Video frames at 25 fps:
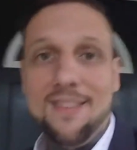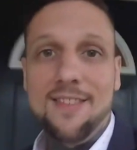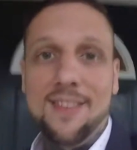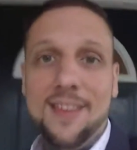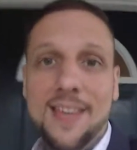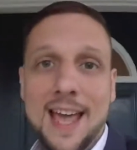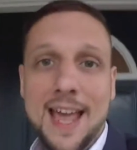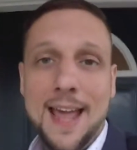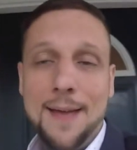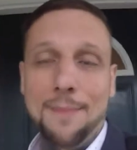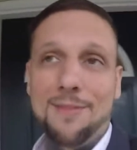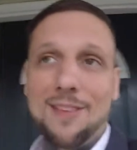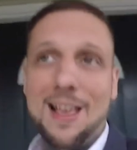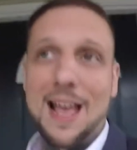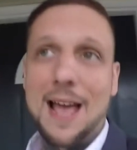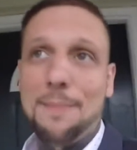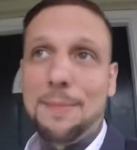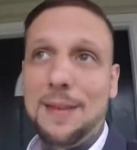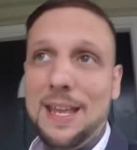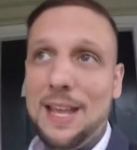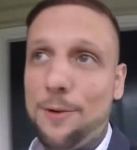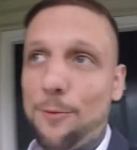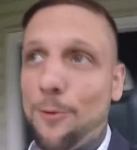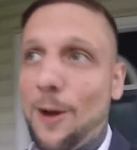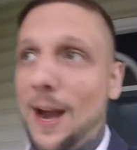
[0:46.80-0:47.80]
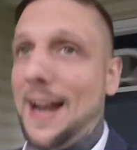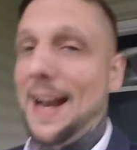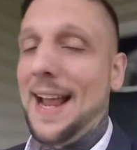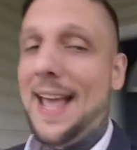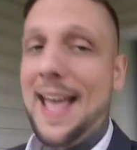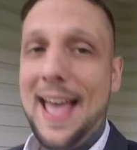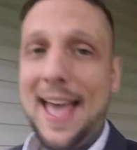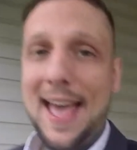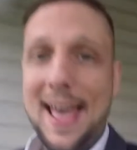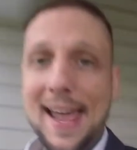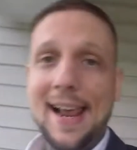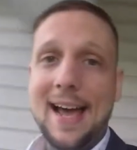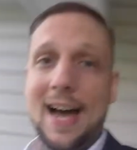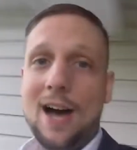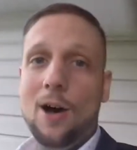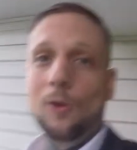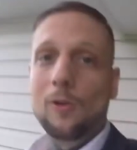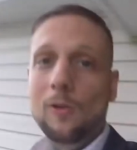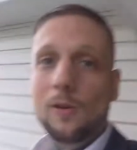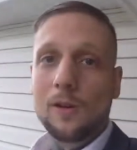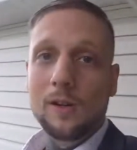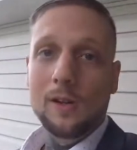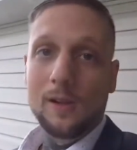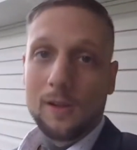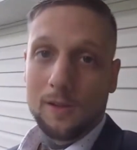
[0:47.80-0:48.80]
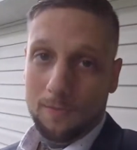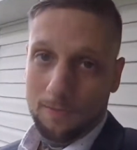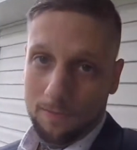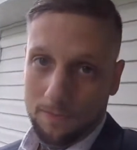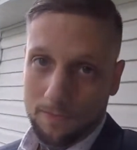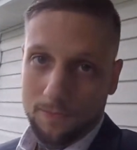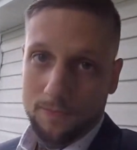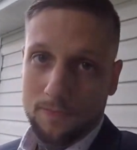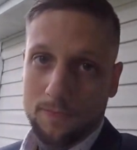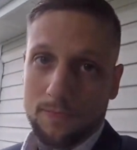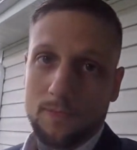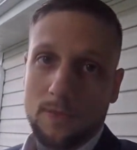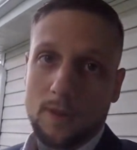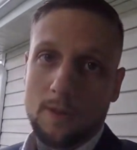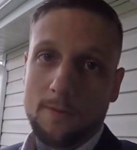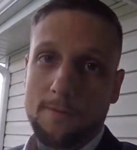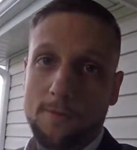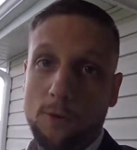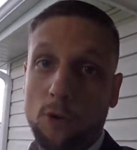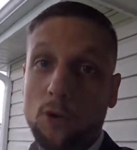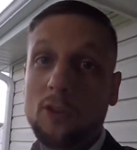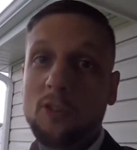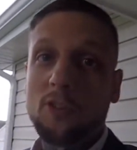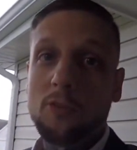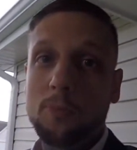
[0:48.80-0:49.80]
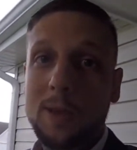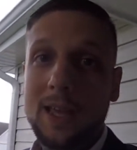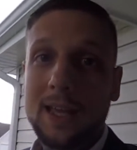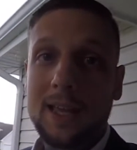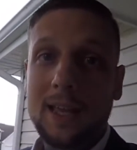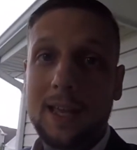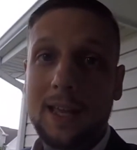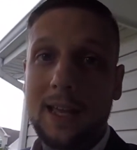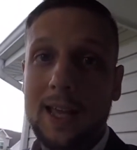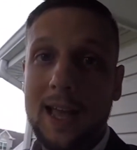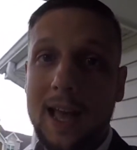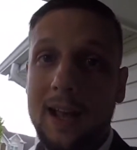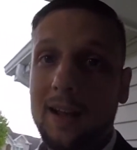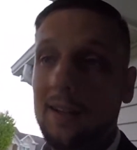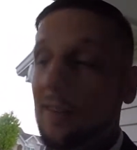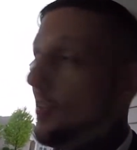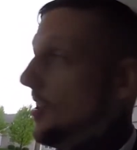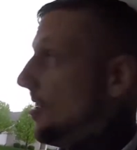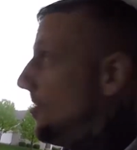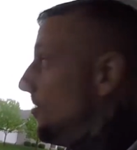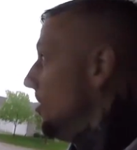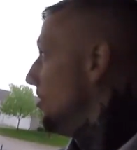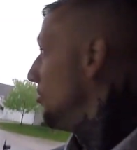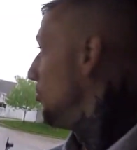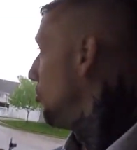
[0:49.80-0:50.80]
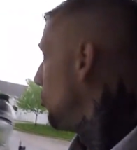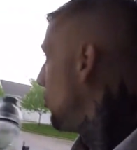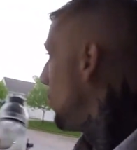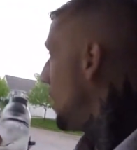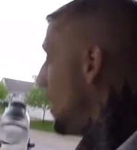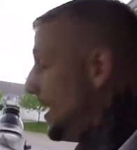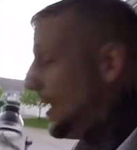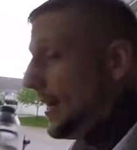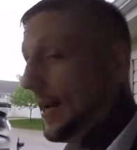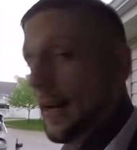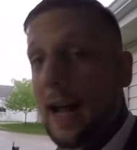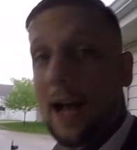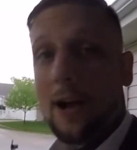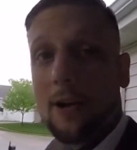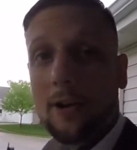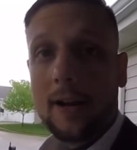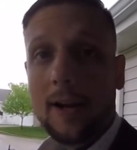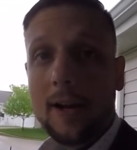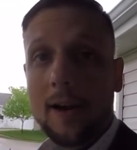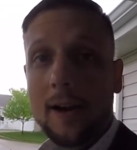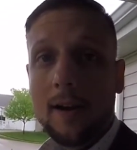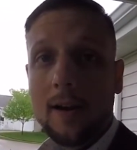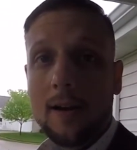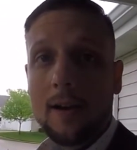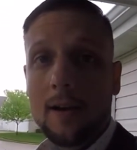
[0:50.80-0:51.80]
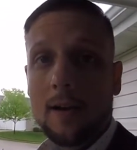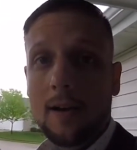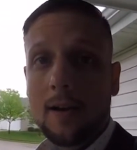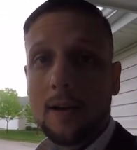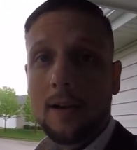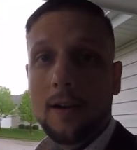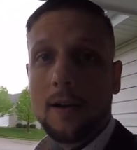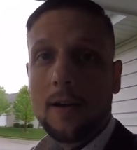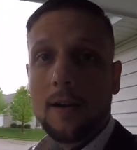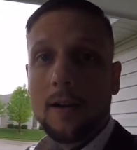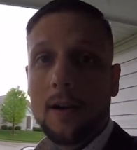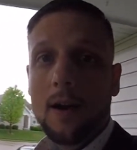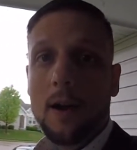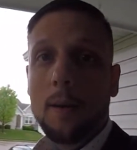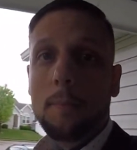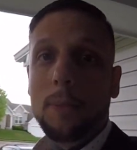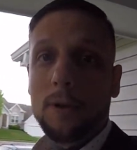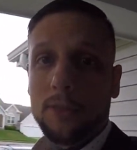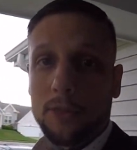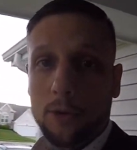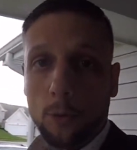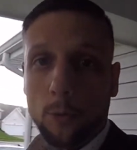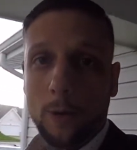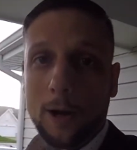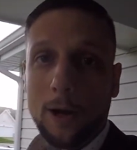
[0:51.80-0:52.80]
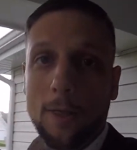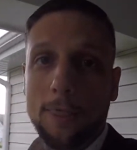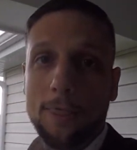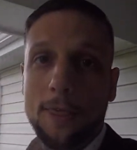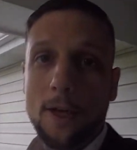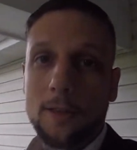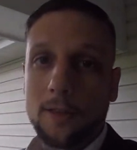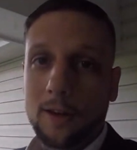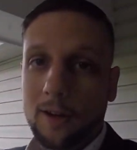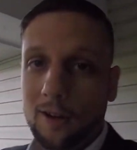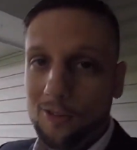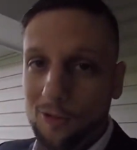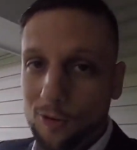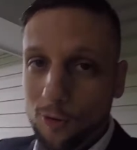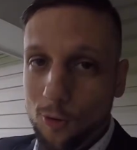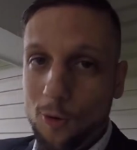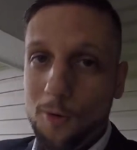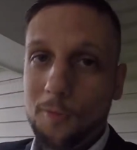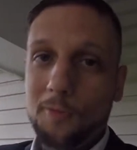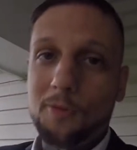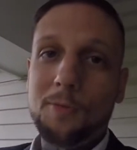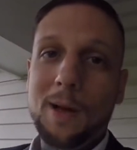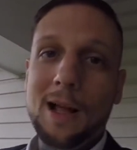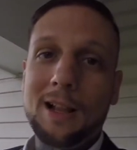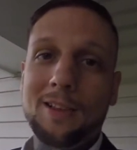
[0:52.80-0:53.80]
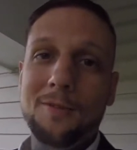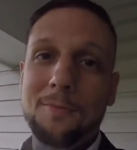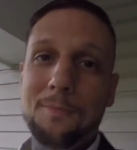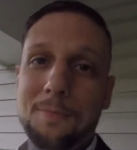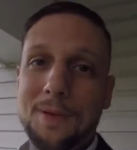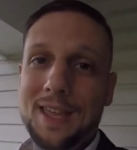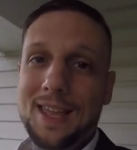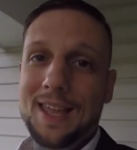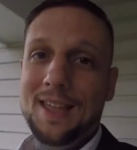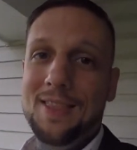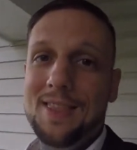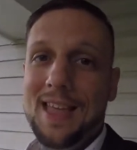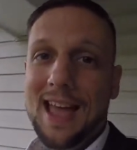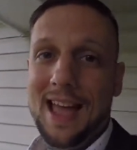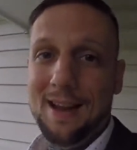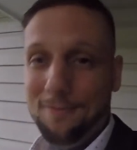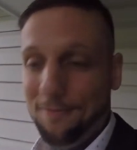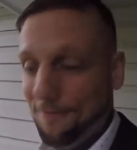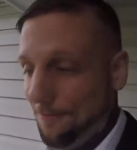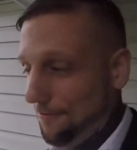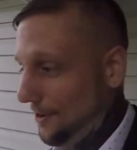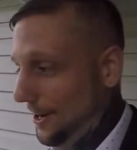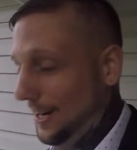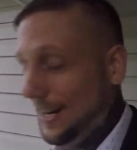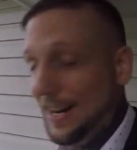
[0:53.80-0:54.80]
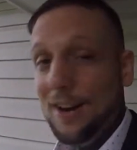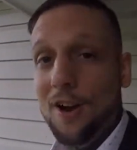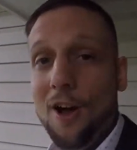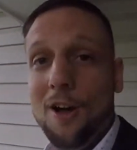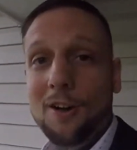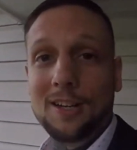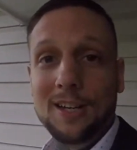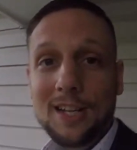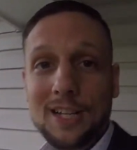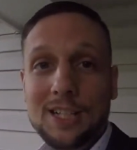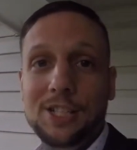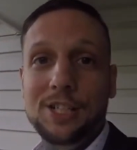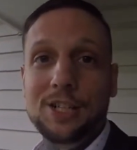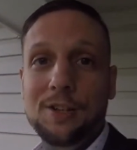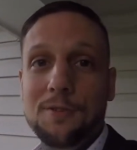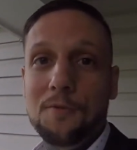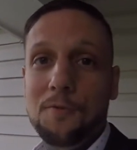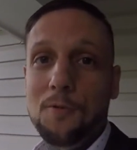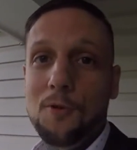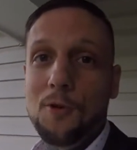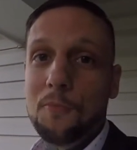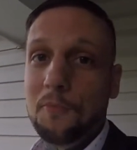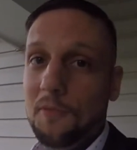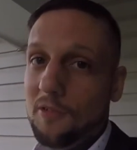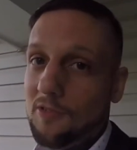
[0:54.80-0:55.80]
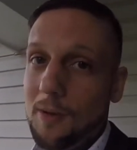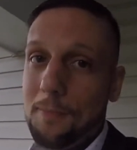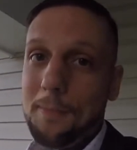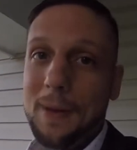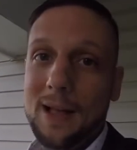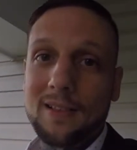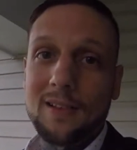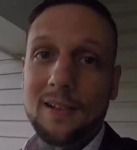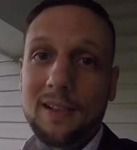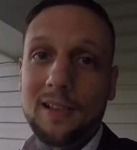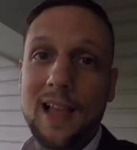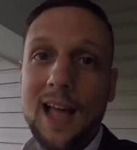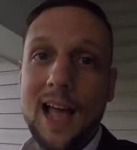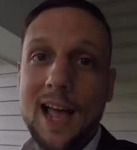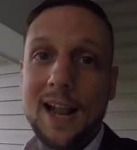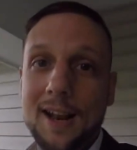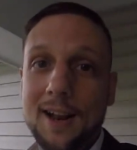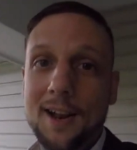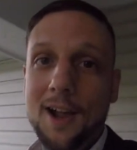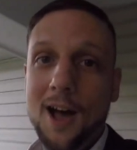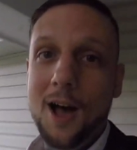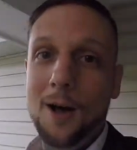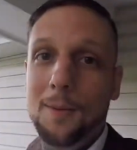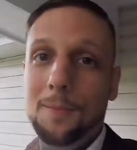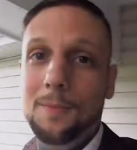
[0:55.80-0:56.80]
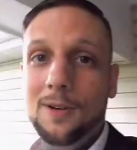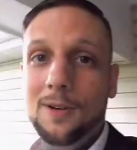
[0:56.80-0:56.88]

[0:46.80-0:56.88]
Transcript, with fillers: It's game time, getting ready to head out for the speaking contest. It's raining out here, but the real thunderstorm's about to be in that freaking audition room, because I'm about to light it up.